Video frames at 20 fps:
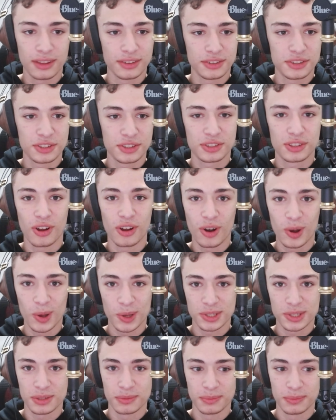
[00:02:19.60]
just
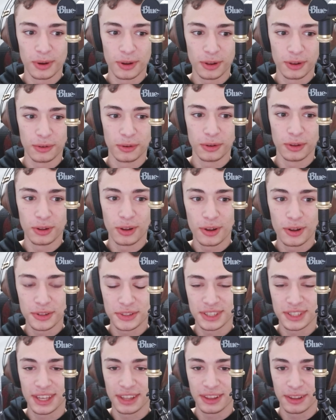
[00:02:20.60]
awesome all
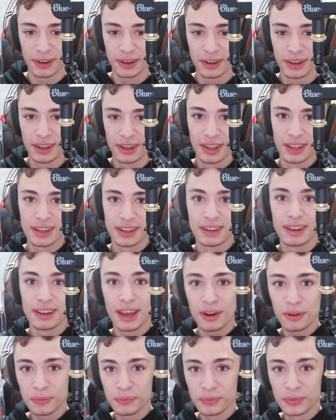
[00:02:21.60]
together.
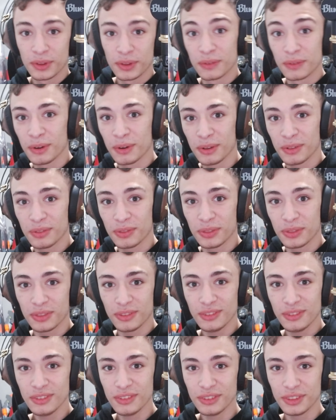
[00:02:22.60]
Now, for
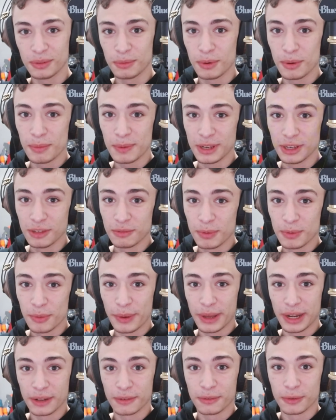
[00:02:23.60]
the moment you've been
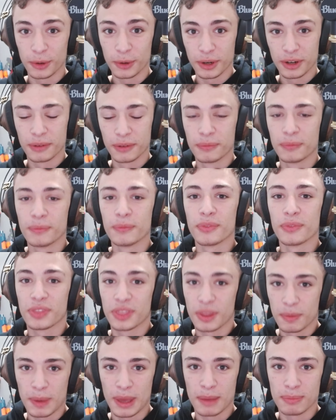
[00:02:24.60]
waiting for,
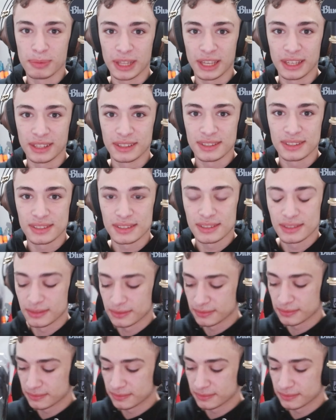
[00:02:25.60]
the Beyblades.